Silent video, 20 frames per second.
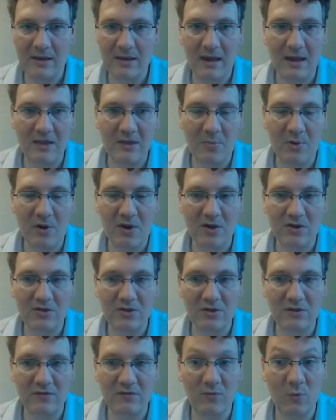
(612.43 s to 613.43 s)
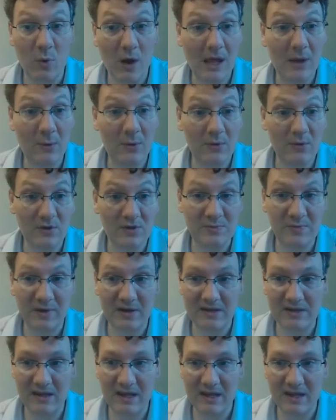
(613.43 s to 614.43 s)
and the partial of y with
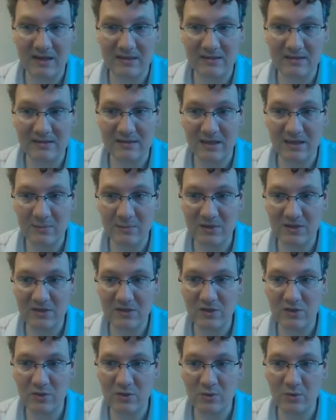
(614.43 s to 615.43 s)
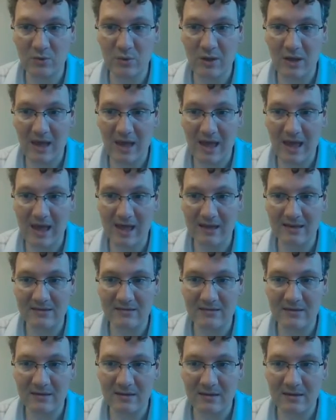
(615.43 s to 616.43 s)
respect to s is going to be 2st.